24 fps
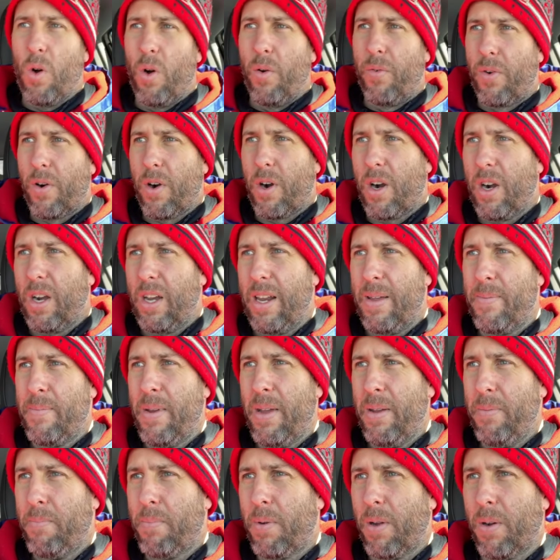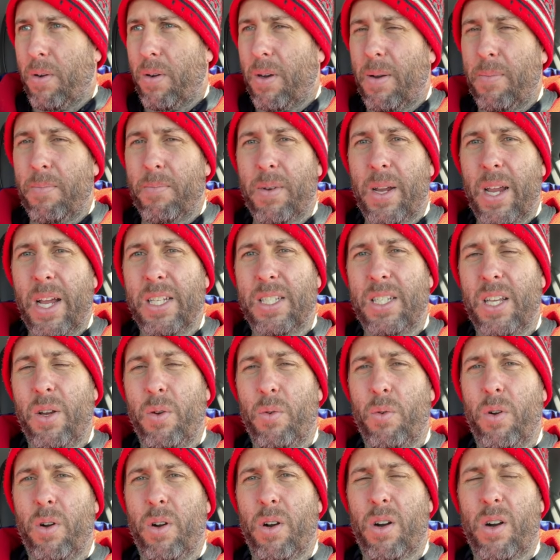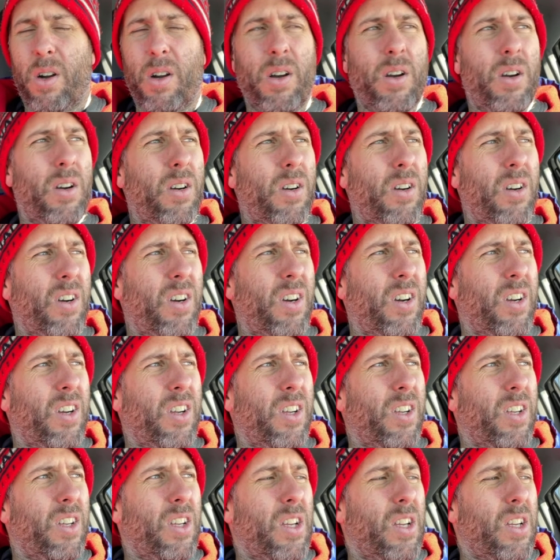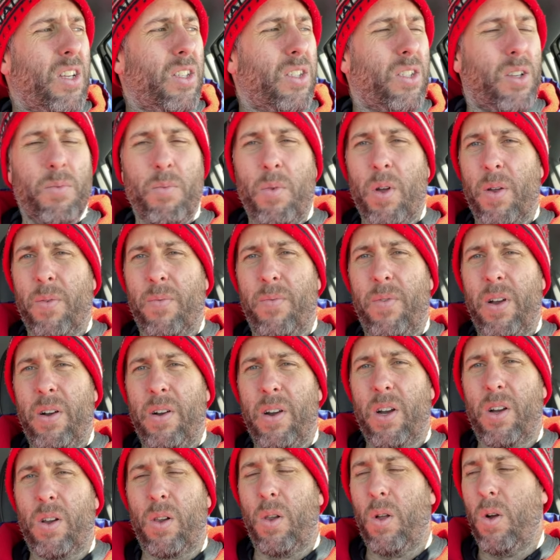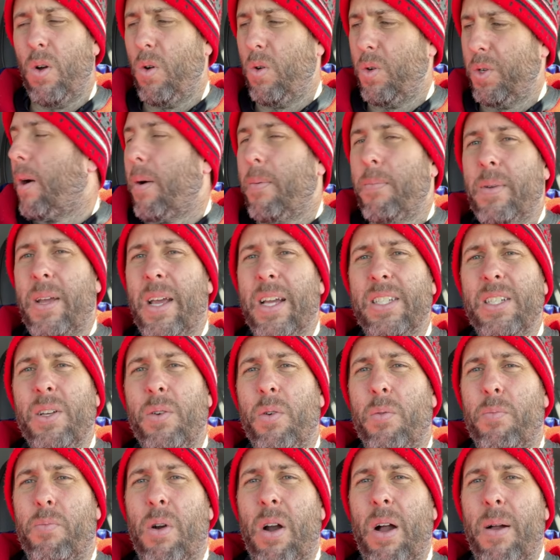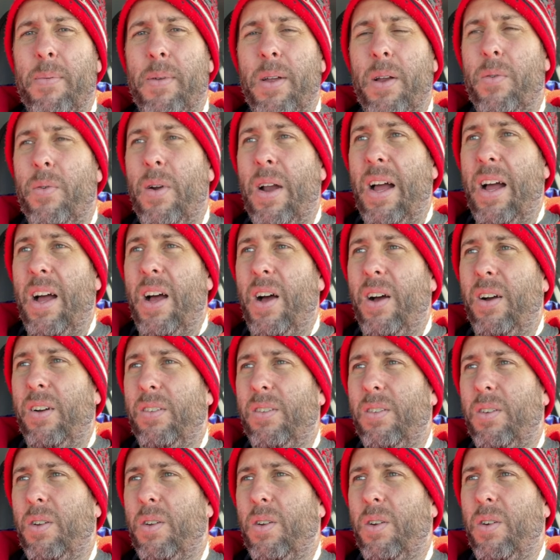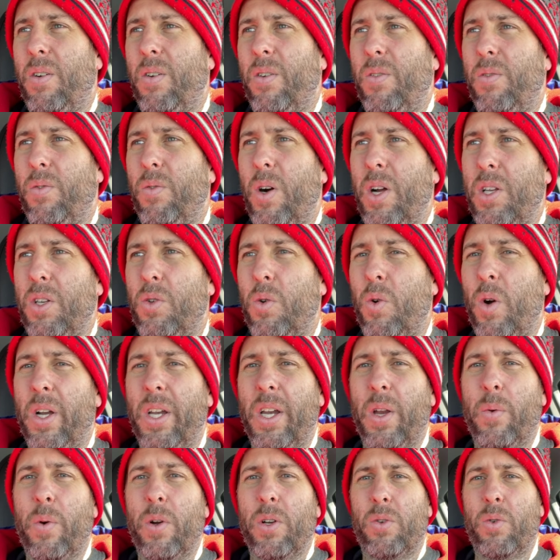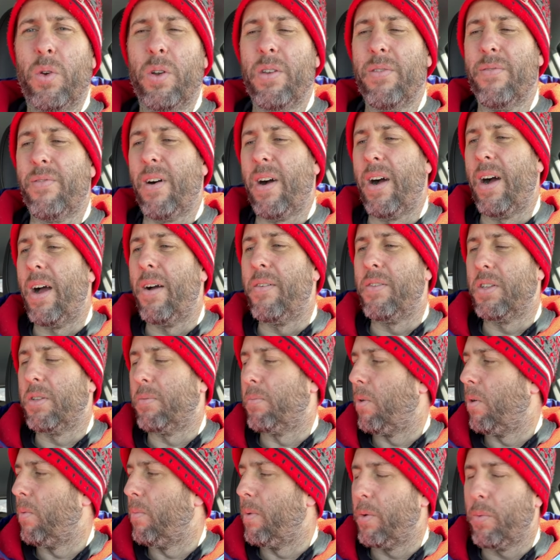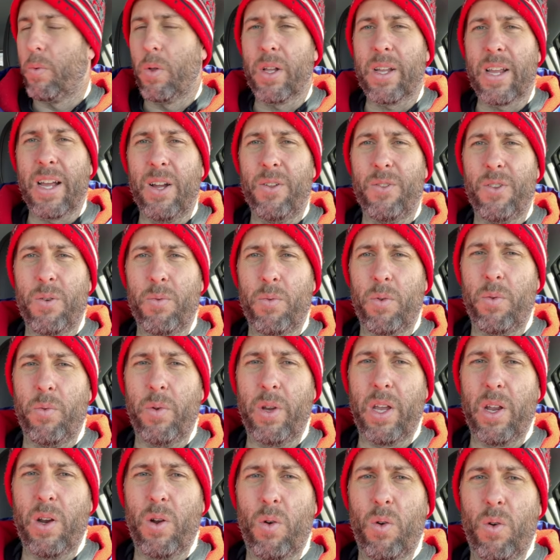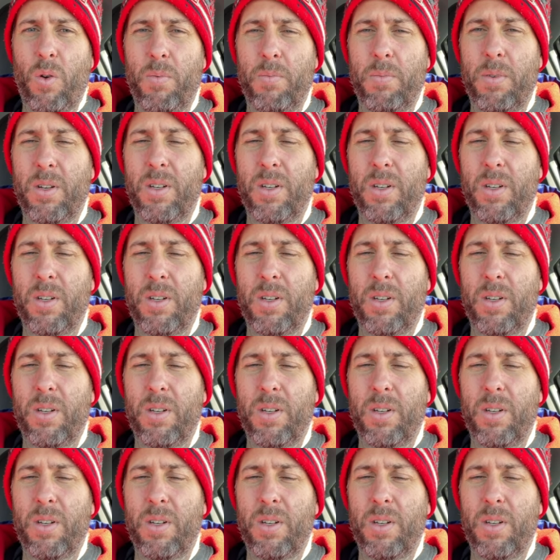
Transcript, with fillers: over our limit, but I'm guessing we're somewhat very close. I'm guessing we're probably around one twenty, one twenty-five at the moment. We'll count them when we get home.